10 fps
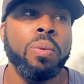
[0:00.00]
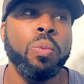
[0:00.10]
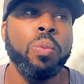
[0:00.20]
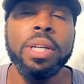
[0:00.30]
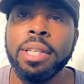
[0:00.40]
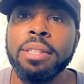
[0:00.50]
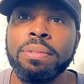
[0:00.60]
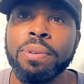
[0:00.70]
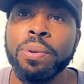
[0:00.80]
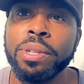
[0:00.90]
we need
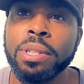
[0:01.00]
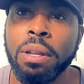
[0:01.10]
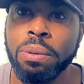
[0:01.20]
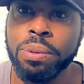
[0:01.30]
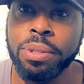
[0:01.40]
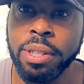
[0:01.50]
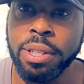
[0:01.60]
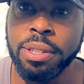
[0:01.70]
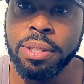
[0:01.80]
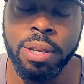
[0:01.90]
to focus on those
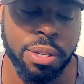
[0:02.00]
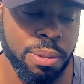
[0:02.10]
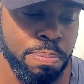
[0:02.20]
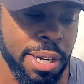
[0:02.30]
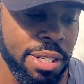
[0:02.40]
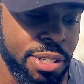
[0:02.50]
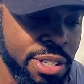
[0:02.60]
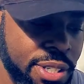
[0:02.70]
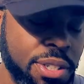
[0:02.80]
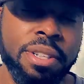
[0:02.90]
things. But I
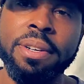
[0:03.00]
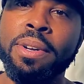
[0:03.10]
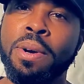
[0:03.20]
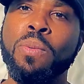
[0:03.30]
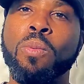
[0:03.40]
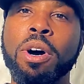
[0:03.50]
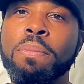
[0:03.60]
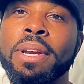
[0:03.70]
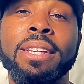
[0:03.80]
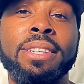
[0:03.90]
just want
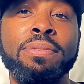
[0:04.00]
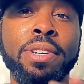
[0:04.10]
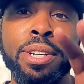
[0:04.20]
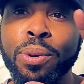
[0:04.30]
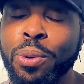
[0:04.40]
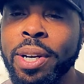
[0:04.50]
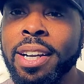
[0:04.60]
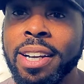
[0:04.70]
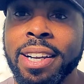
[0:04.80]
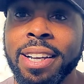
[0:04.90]
to make this video
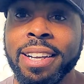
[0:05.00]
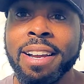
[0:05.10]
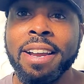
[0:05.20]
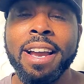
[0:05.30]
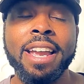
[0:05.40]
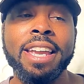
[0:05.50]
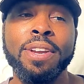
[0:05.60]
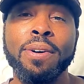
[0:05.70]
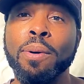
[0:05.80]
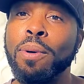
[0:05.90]
quick. I
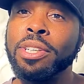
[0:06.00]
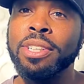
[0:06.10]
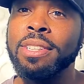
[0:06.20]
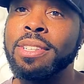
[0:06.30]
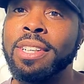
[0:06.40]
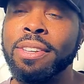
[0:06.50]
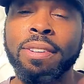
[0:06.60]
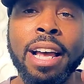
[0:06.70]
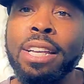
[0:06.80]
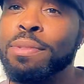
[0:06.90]
want you to see the
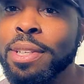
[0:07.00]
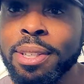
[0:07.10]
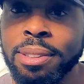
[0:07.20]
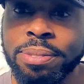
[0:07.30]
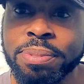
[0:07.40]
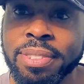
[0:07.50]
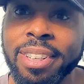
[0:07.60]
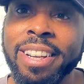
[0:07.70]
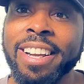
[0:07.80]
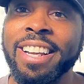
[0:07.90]
last video.
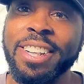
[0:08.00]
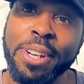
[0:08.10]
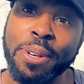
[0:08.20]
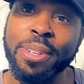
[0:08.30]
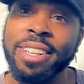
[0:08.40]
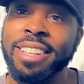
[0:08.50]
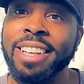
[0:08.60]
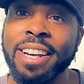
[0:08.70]
You can go check that